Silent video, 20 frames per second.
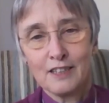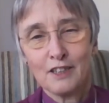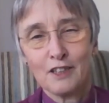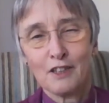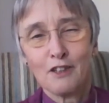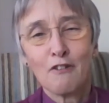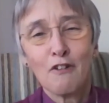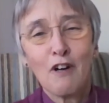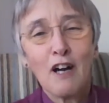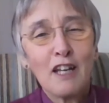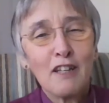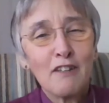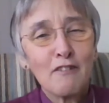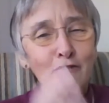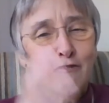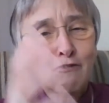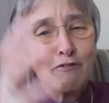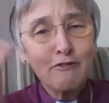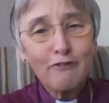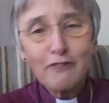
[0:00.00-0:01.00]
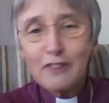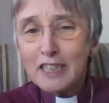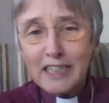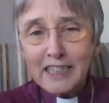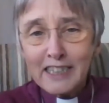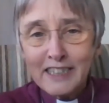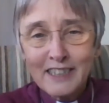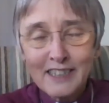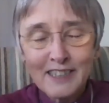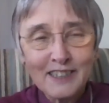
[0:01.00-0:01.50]
the great
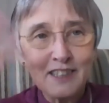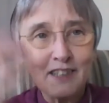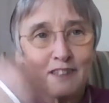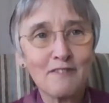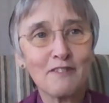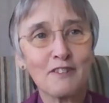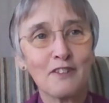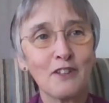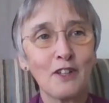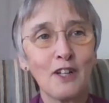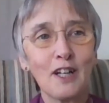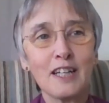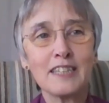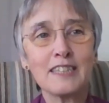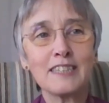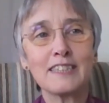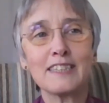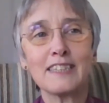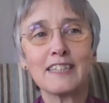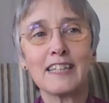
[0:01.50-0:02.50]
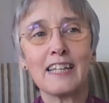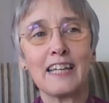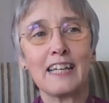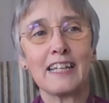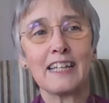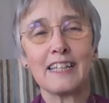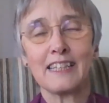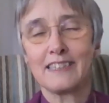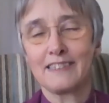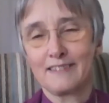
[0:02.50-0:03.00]
feast of Christ the King.